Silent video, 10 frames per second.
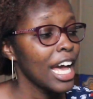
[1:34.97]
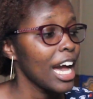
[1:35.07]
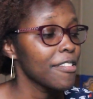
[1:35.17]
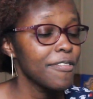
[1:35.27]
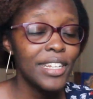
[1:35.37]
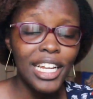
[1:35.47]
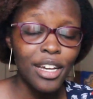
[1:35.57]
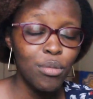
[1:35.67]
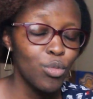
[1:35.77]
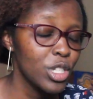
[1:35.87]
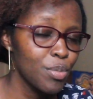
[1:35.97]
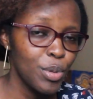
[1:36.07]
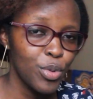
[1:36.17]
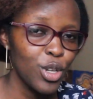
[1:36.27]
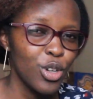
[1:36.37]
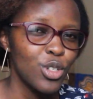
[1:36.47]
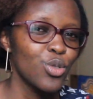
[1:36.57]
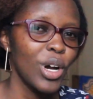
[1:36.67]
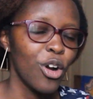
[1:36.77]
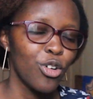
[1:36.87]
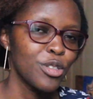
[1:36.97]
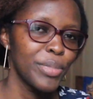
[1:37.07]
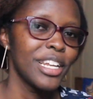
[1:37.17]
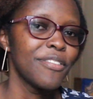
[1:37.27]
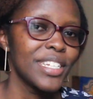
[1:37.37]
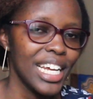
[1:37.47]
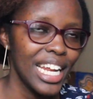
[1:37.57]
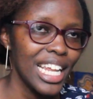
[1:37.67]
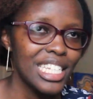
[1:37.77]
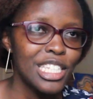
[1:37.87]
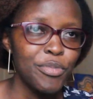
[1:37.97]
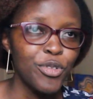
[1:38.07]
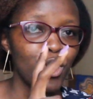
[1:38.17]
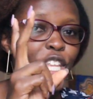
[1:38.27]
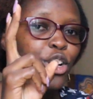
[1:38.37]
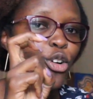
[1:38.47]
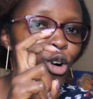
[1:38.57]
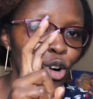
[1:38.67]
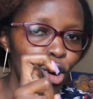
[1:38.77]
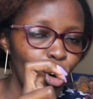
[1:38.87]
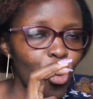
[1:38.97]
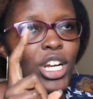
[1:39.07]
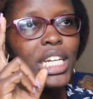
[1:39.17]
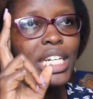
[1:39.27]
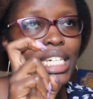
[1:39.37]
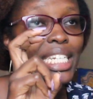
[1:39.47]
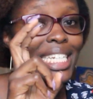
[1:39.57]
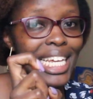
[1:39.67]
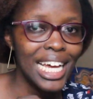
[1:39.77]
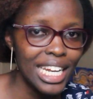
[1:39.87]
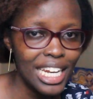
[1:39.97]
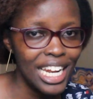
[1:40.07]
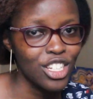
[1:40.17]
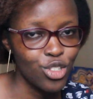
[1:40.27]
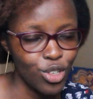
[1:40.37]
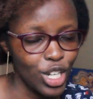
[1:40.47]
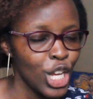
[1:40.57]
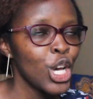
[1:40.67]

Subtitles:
I feel like most people don't do a cost-benefit analysis before they go or return natural.